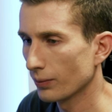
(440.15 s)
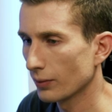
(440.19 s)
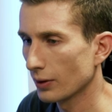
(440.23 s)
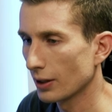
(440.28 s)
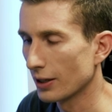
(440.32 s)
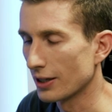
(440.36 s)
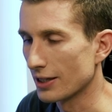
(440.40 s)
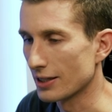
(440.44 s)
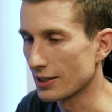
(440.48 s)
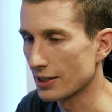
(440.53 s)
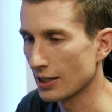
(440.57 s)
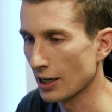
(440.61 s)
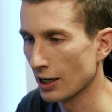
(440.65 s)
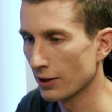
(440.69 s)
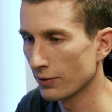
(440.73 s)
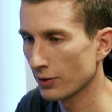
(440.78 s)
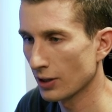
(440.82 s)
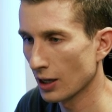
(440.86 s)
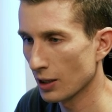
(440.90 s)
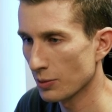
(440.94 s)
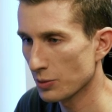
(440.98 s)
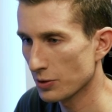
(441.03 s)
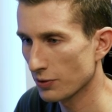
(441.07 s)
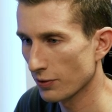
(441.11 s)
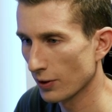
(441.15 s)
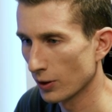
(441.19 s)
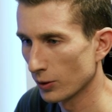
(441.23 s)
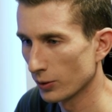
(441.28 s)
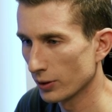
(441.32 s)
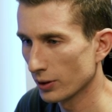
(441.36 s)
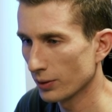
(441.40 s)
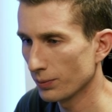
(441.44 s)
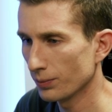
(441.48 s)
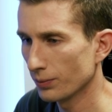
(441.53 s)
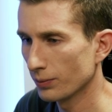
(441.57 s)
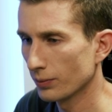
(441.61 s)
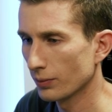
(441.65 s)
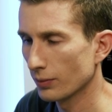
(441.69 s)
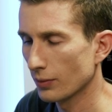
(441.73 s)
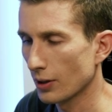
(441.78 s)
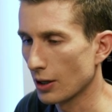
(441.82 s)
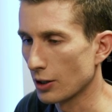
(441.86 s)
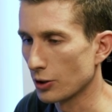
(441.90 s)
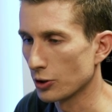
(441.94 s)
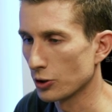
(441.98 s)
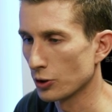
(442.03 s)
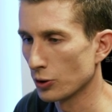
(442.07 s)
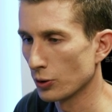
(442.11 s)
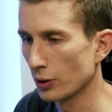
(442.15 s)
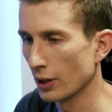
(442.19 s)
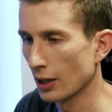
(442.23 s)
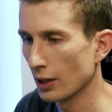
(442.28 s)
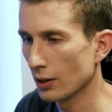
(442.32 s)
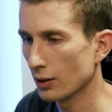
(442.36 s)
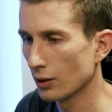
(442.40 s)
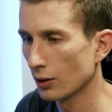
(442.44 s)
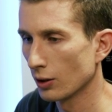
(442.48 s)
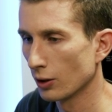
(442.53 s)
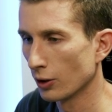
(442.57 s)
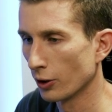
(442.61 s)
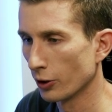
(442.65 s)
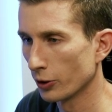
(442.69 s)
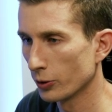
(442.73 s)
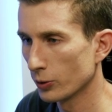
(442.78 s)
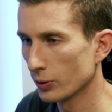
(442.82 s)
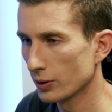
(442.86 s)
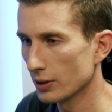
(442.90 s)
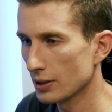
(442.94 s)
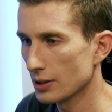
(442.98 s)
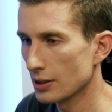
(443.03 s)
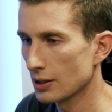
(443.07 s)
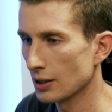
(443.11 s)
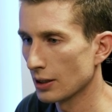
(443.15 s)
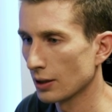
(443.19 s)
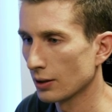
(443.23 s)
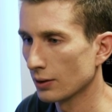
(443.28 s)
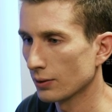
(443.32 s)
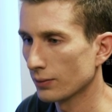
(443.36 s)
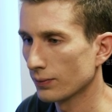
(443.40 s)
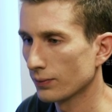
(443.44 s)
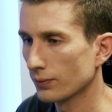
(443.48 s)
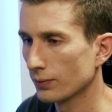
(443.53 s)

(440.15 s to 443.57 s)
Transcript: in the Save Games folder, and to do that, local to C,